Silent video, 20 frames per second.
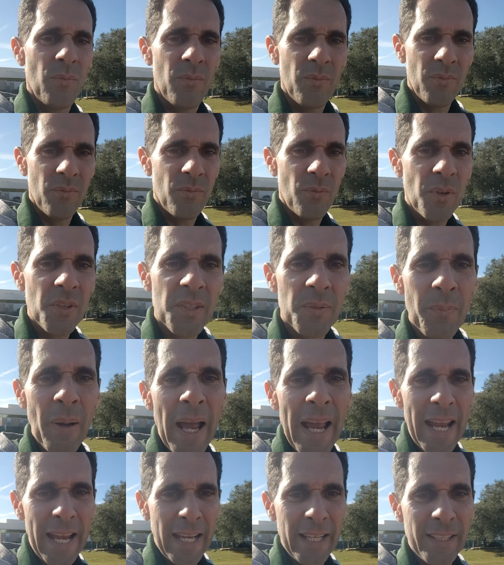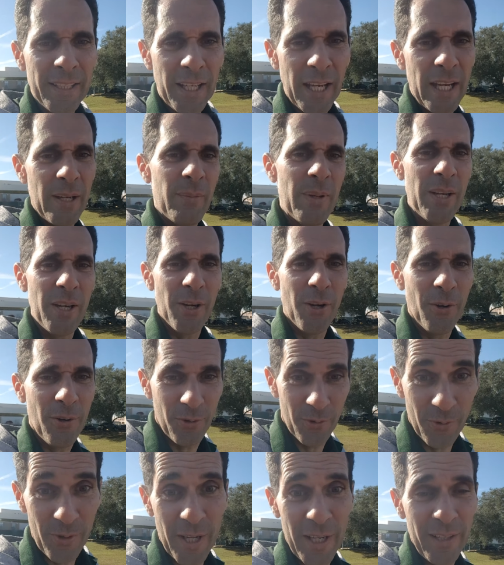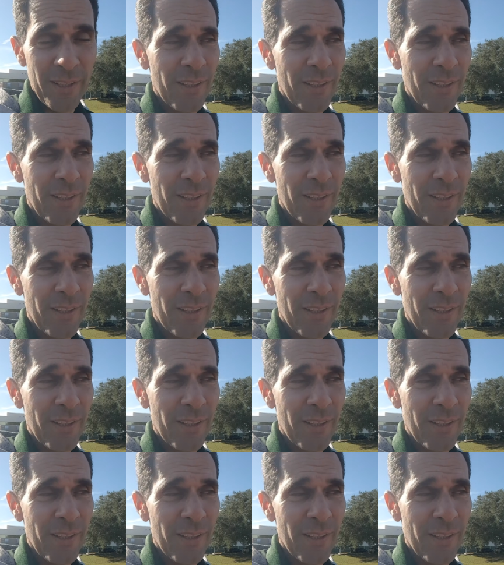What's my end game here, right?